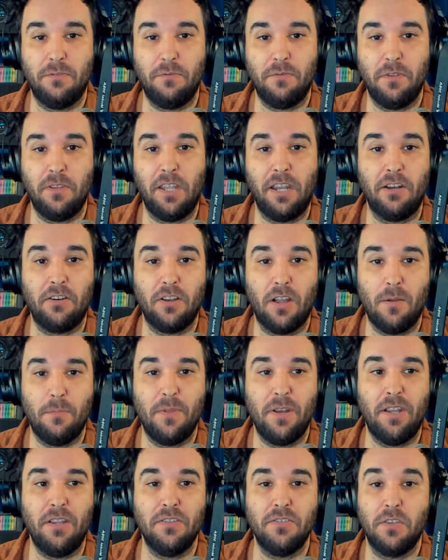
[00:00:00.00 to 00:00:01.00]
and affiliated
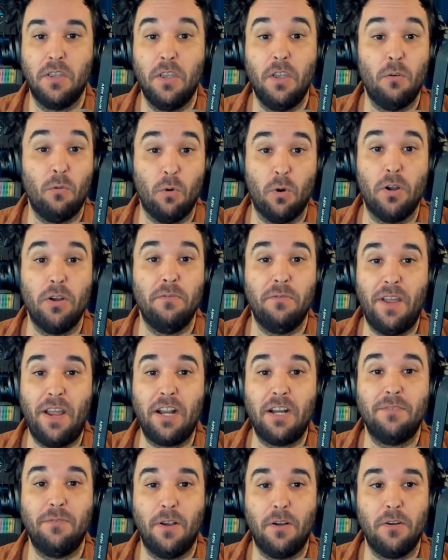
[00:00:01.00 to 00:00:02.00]
companies were in
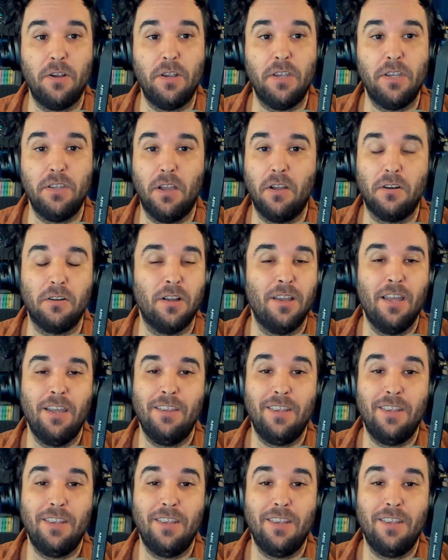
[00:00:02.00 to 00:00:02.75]
fact very young,